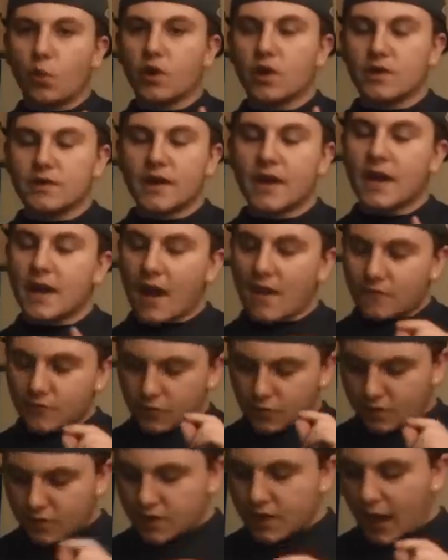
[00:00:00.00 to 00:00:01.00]
They have
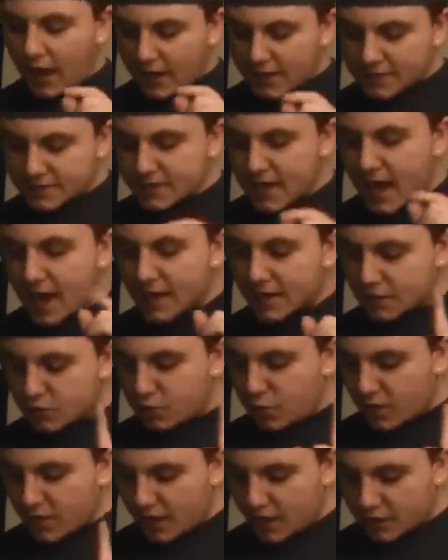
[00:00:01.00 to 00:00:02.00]
got a sack in
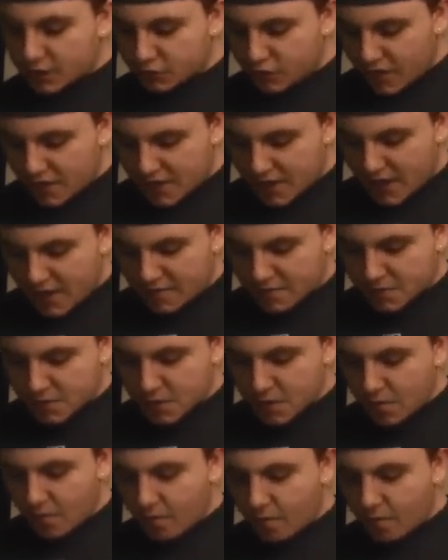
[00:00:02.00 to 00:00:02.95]
29 straight games,